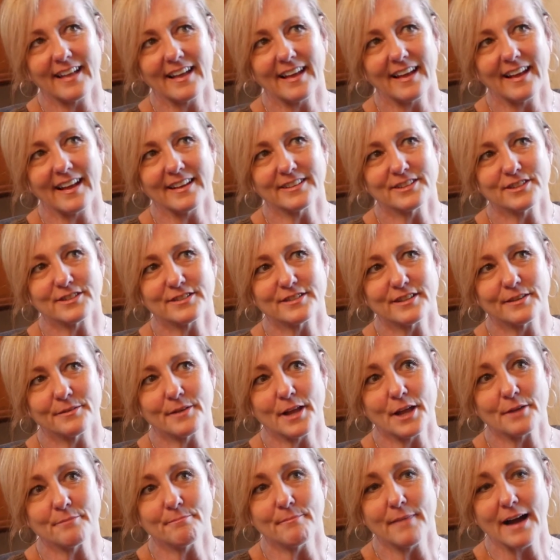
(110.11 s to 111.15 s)
I just
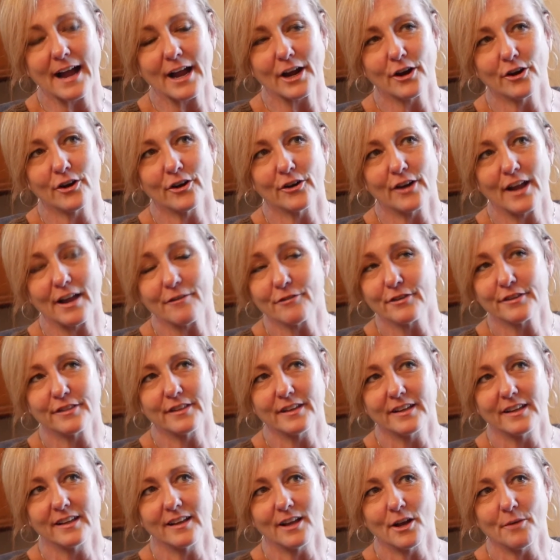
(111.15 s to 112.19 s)
admire
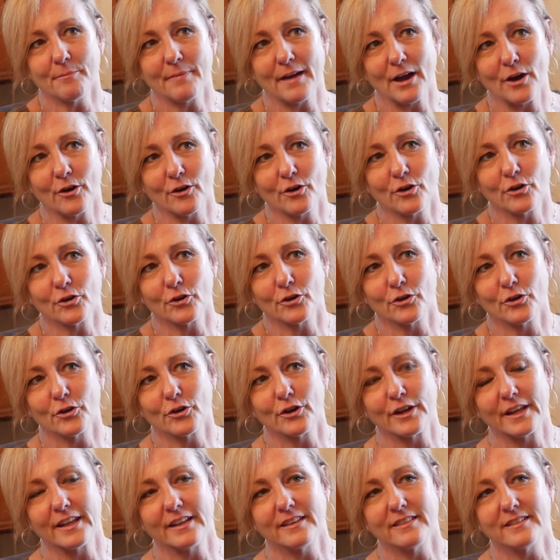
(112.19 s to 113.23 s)
everything about her
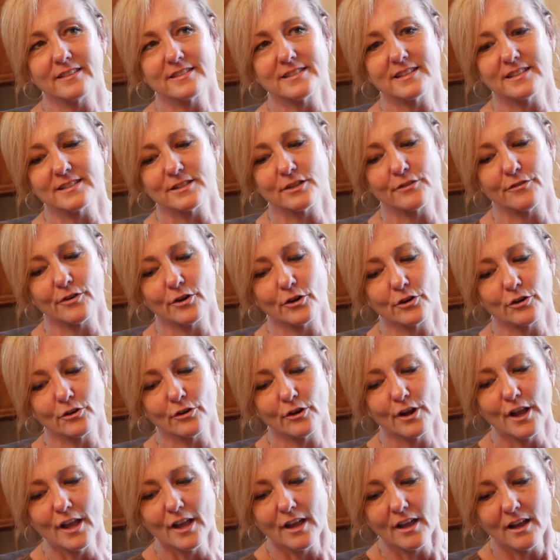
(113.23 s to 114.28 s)
in the sense of
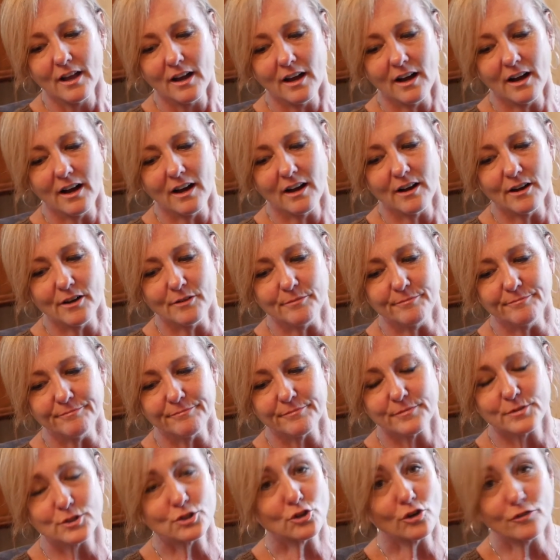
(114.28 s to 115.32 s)
her
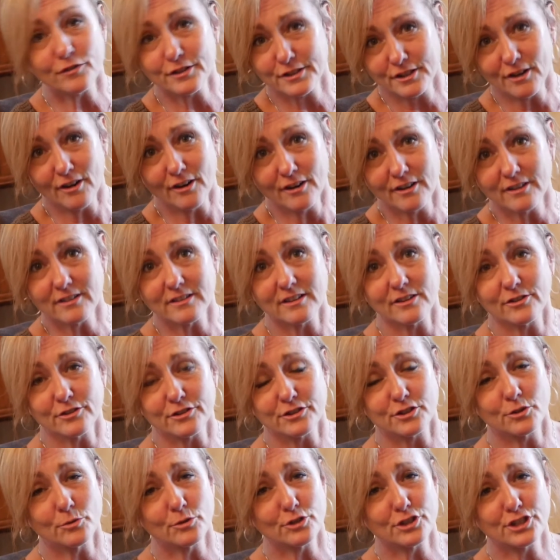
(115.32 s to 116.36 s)
servant's heart, her
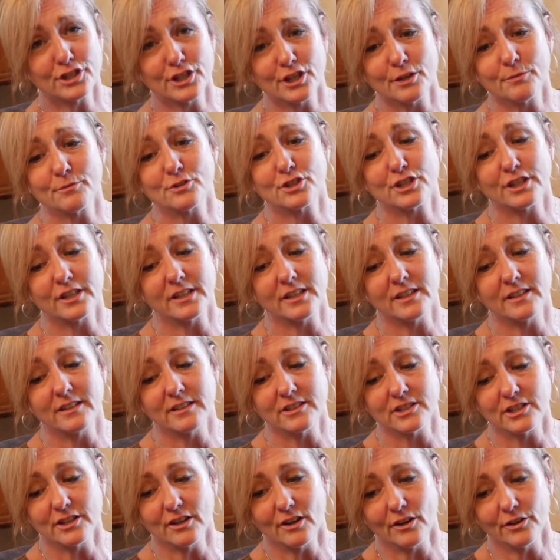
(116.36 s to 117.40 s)
stewardship.
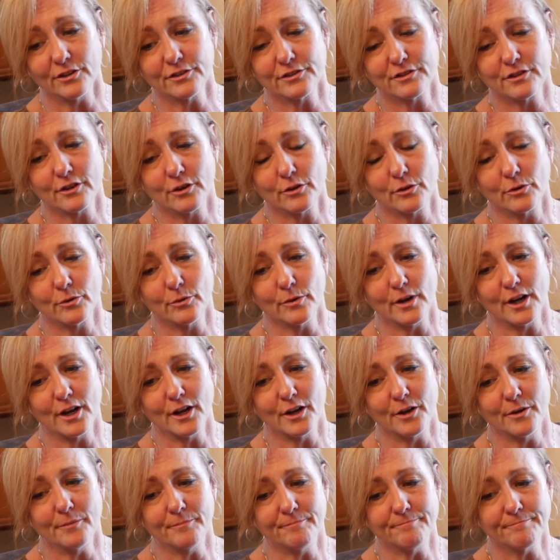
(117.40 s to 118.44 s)
She
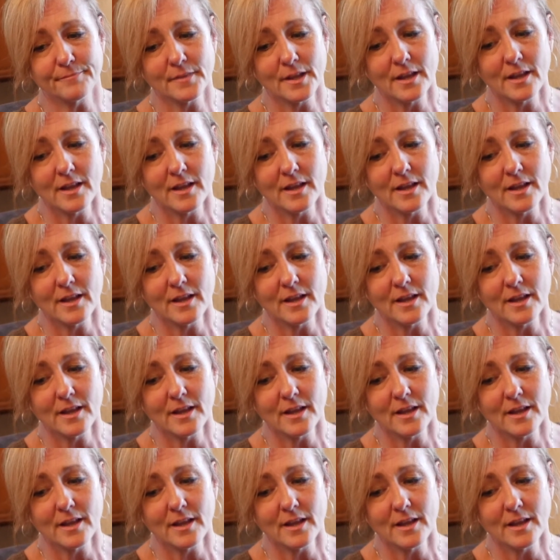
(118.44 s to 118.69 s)
also